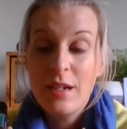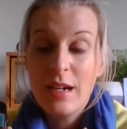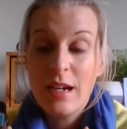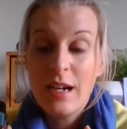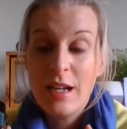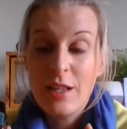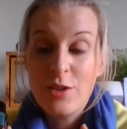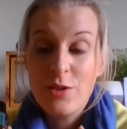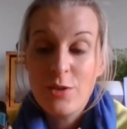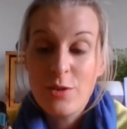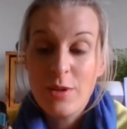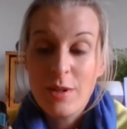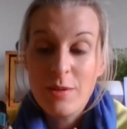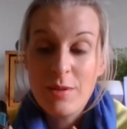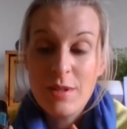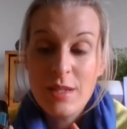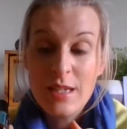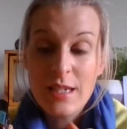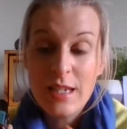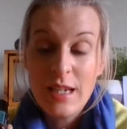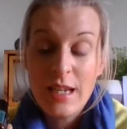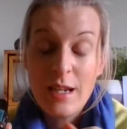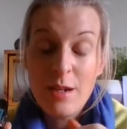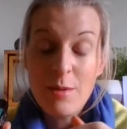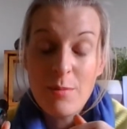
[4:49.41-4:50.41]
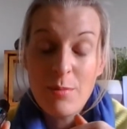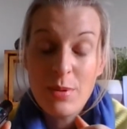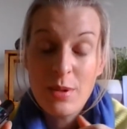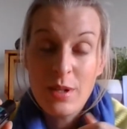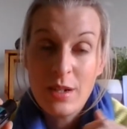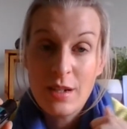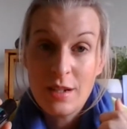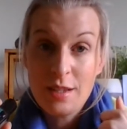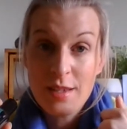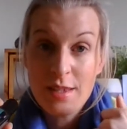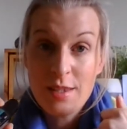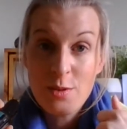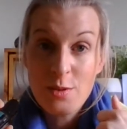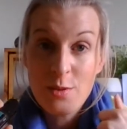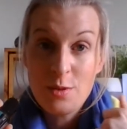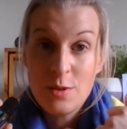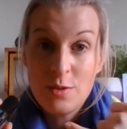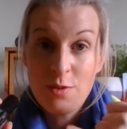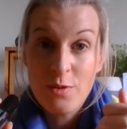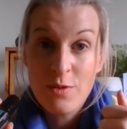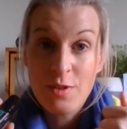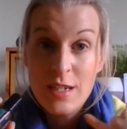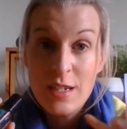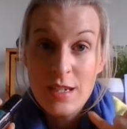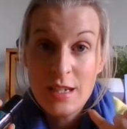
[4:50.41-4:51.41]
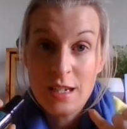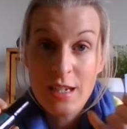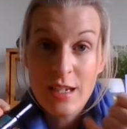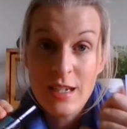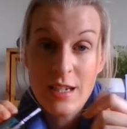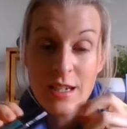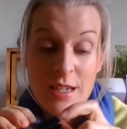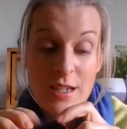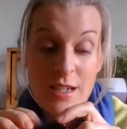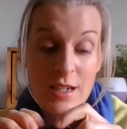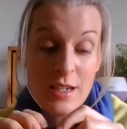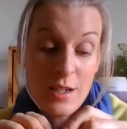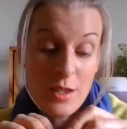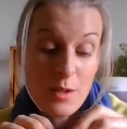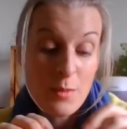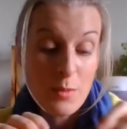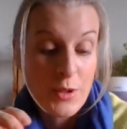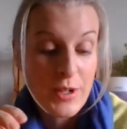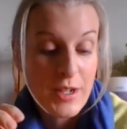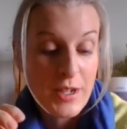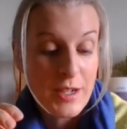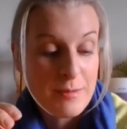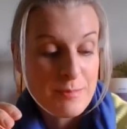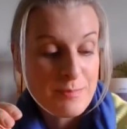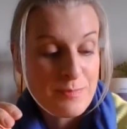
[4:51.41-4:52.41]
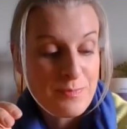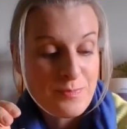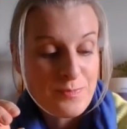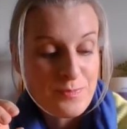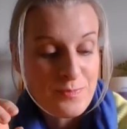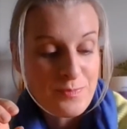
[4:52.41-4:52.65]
and throughout the day, putting on the soles of your feet at night and in the morning.